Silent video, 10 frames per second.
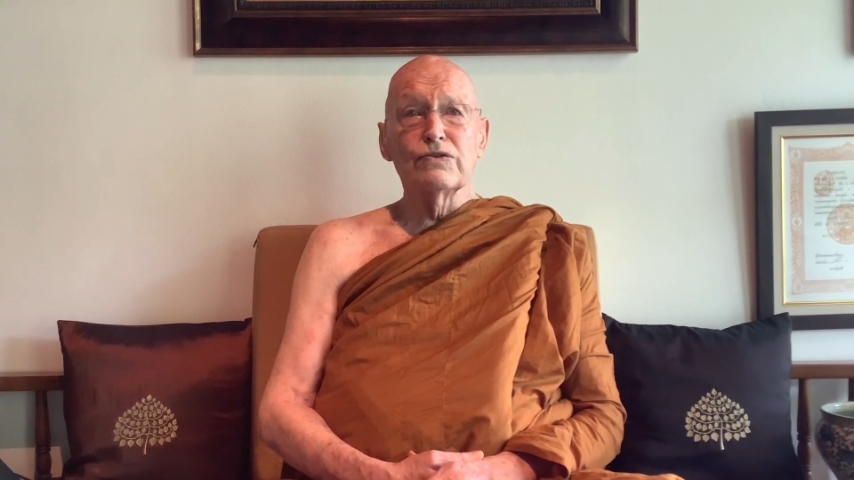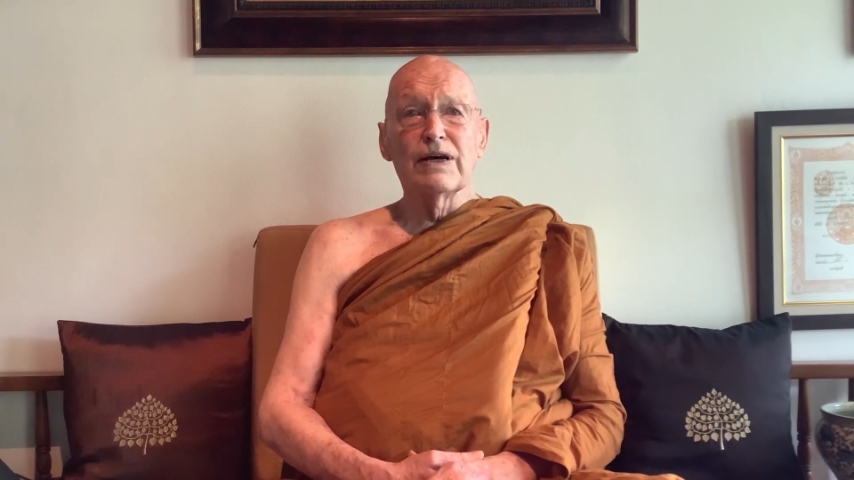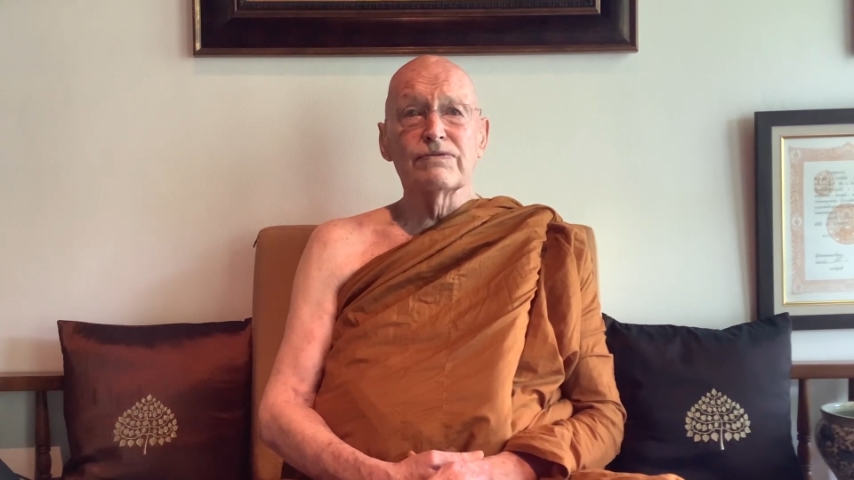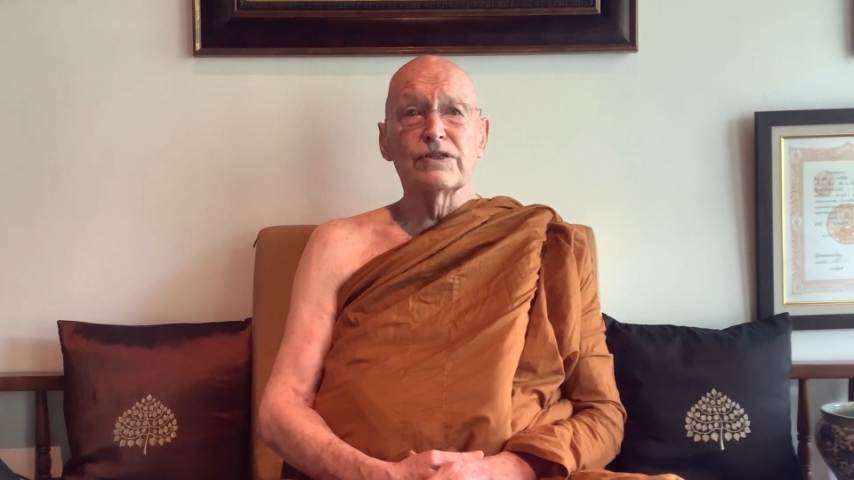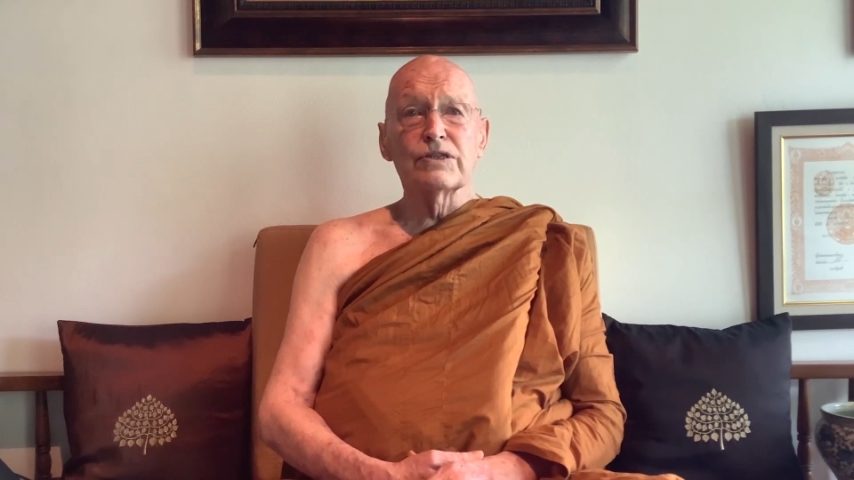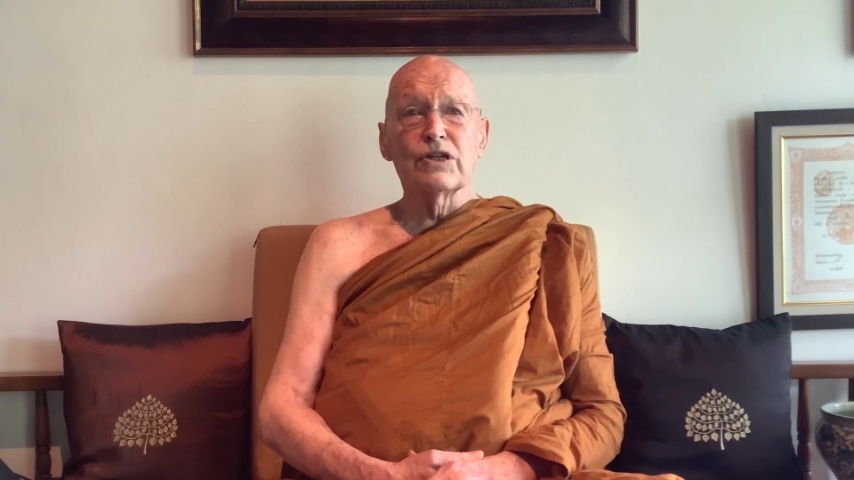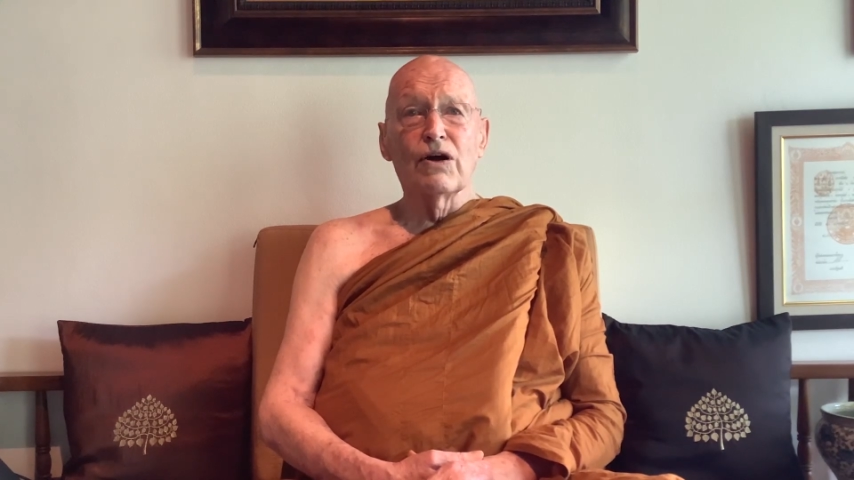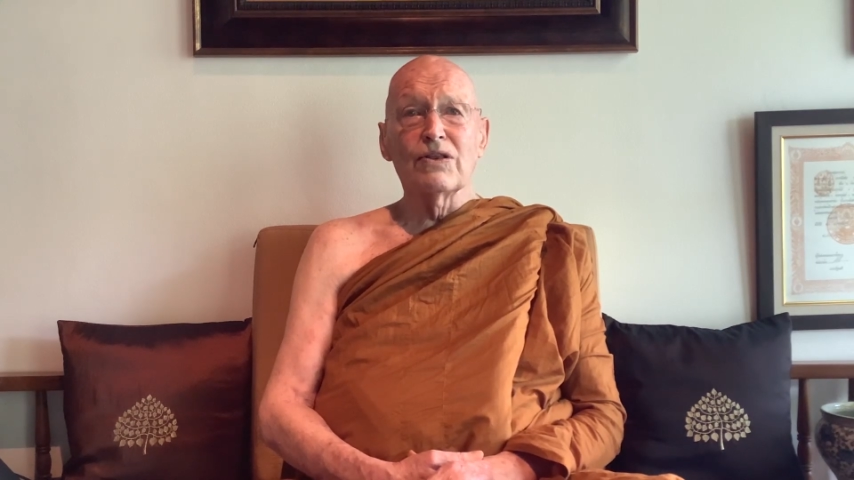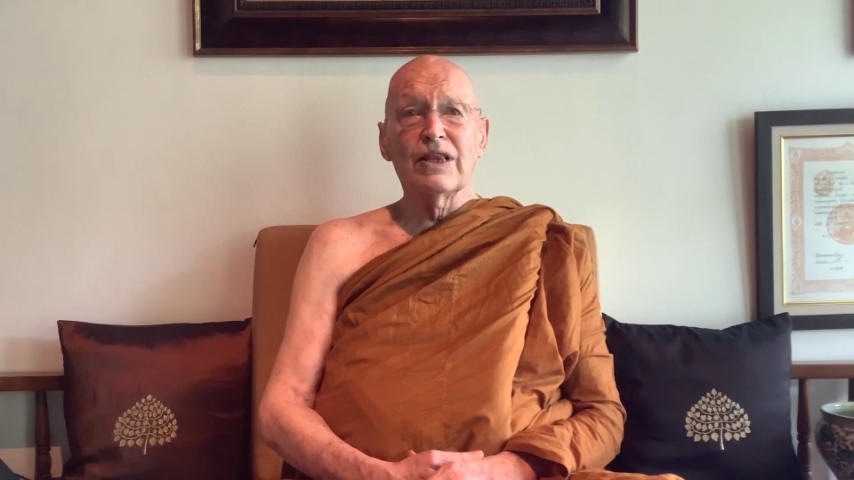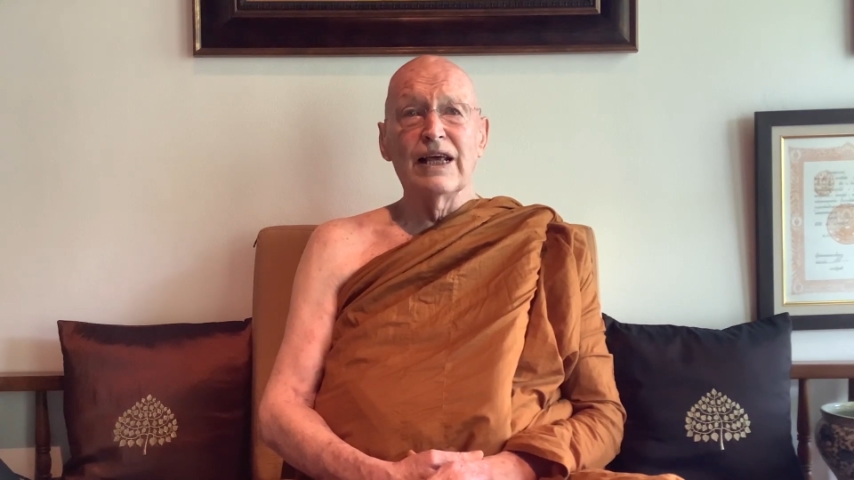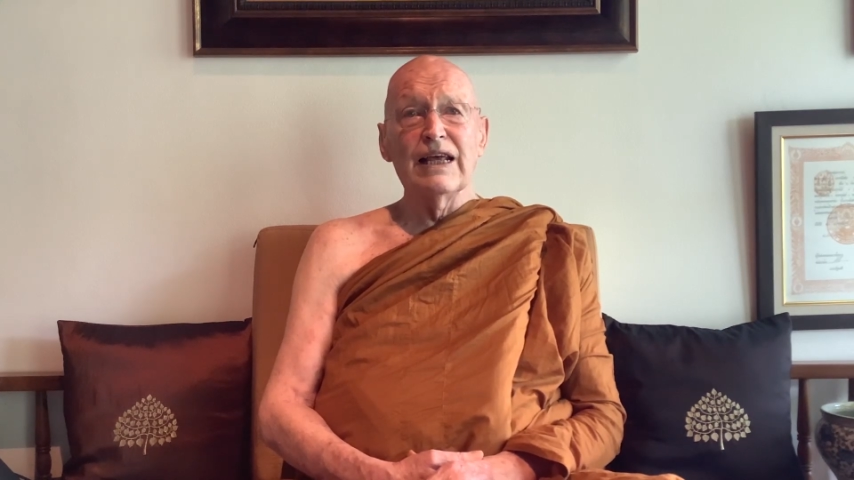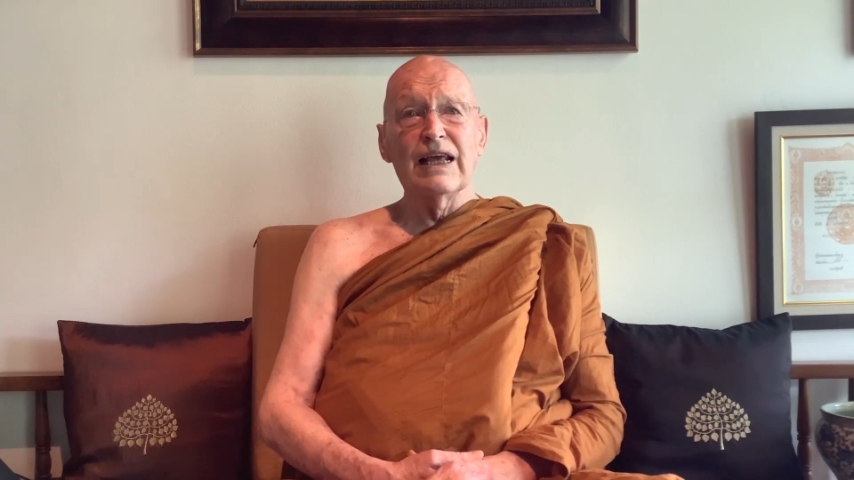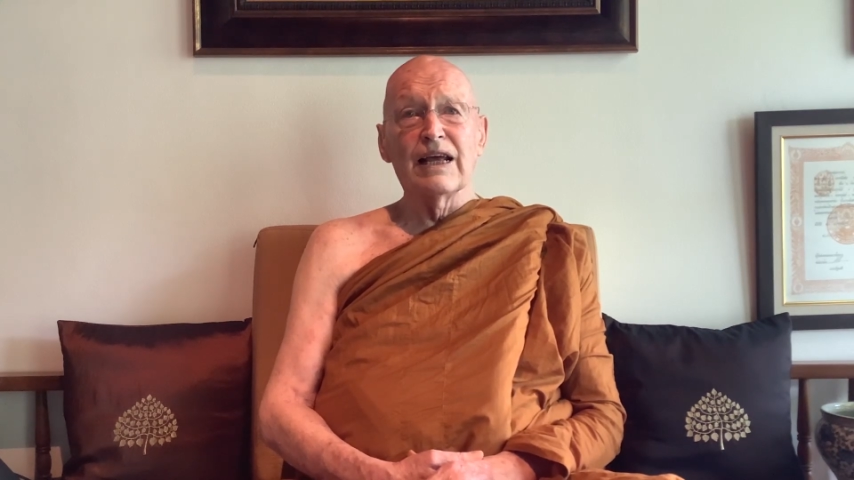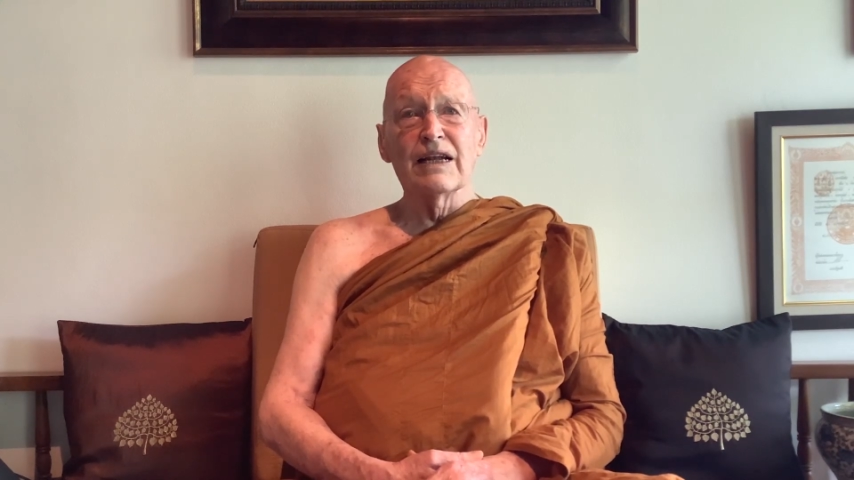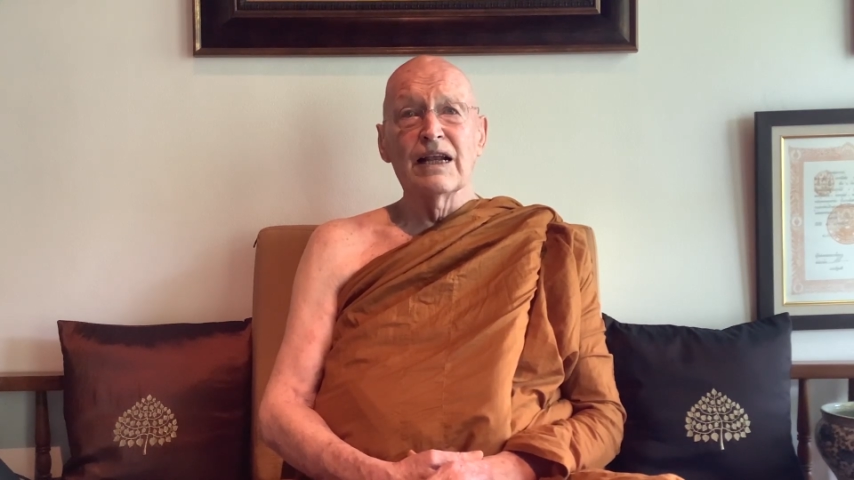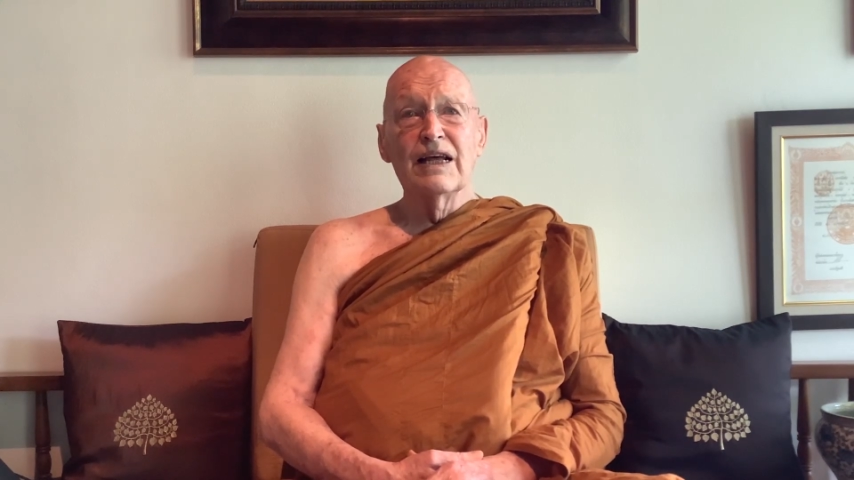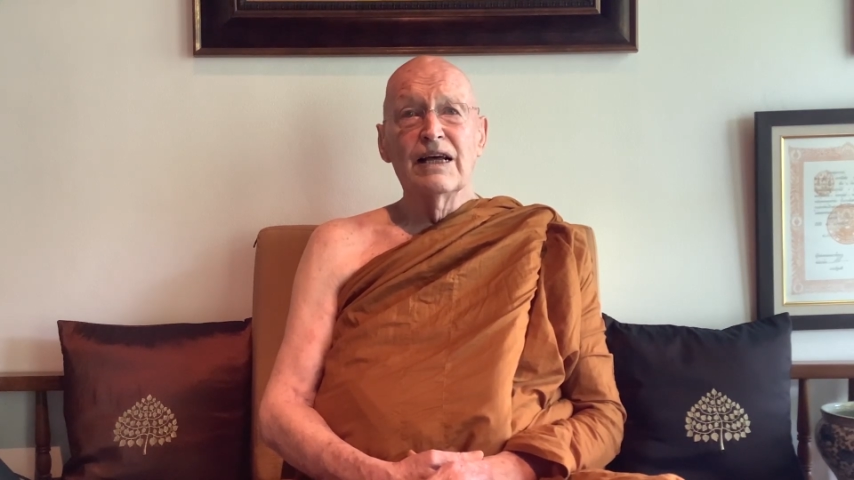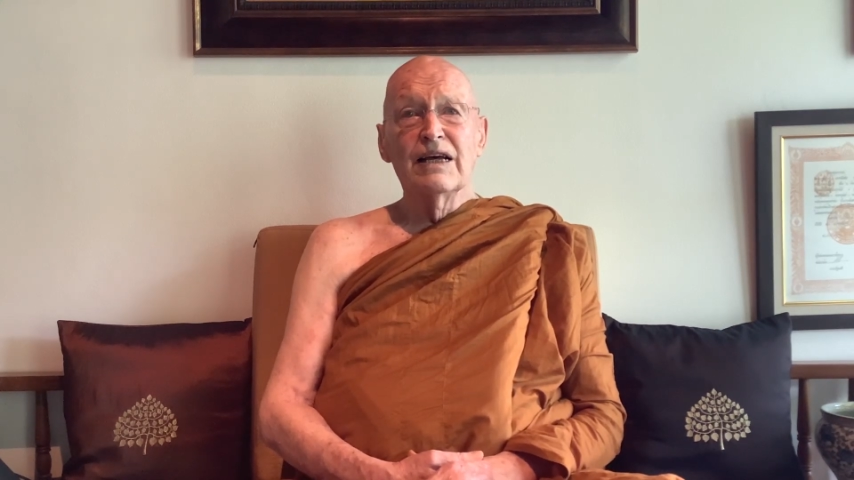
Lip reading: you have to start thinking.